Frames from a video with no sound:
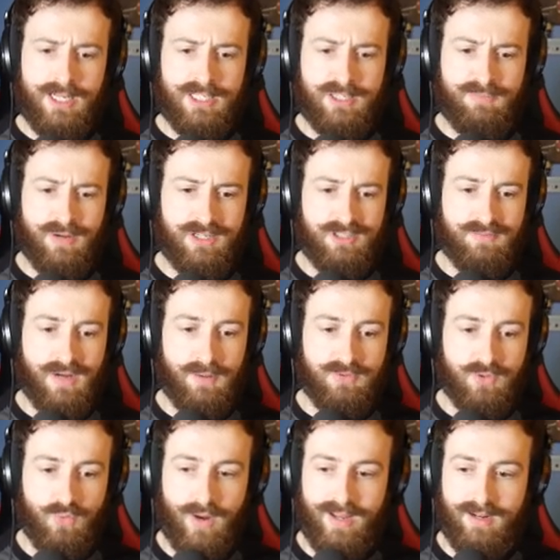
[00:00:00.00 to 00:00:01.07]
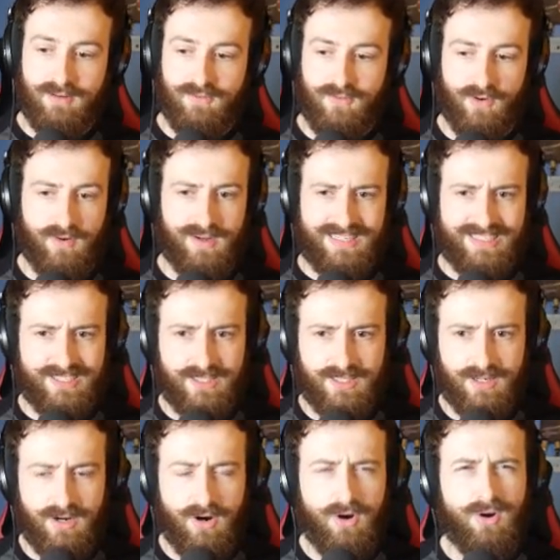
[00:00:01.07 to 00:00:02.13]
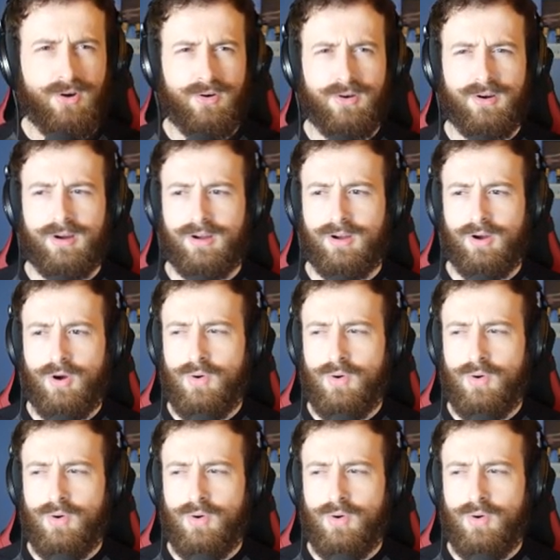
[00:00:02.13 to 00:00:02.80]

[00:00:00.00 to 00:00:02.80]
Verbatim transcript: SpongeBob's waiting for us. Arrgh.